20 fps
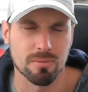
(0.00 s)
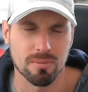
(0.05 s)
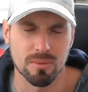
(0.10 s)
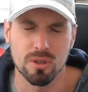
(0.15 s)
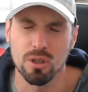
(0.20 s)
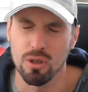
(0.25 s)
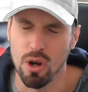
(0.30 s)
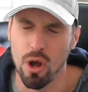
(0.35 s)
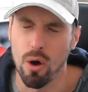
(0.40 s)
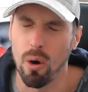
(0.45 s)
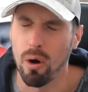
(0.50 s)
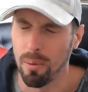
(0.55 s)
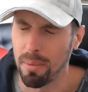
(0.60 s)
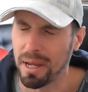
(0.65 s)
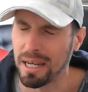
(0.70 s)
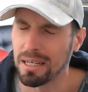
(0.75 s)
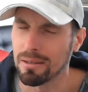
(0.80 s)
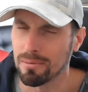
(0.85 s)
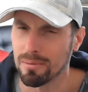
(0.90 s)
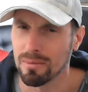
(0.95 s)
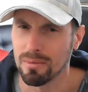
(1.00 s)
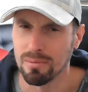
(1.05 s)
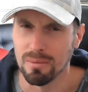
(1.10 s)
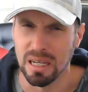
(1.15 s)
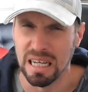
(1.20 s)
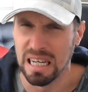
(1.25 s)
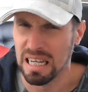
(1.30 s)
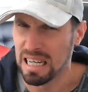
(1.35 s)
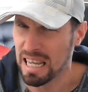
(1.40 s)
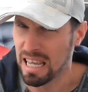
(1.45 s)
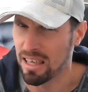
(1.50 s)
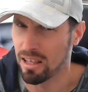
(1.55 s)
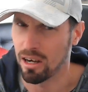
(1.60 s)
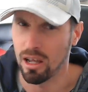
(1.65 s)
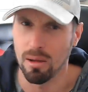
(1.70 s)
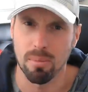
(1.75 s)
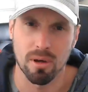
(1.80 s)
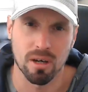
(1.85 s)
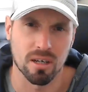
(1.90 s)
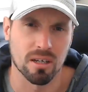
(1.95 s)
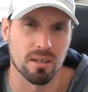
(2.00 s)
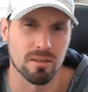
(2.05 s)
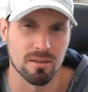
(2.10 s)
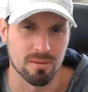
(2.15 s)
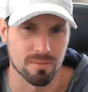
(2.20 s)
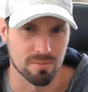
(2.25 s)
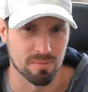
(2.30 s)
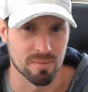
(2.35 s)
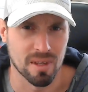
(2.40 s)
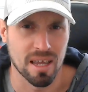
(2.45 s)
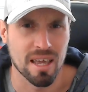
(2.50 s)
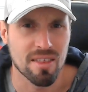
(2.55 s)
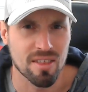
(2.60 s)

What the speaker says: You know what I mean. Hit the like button. I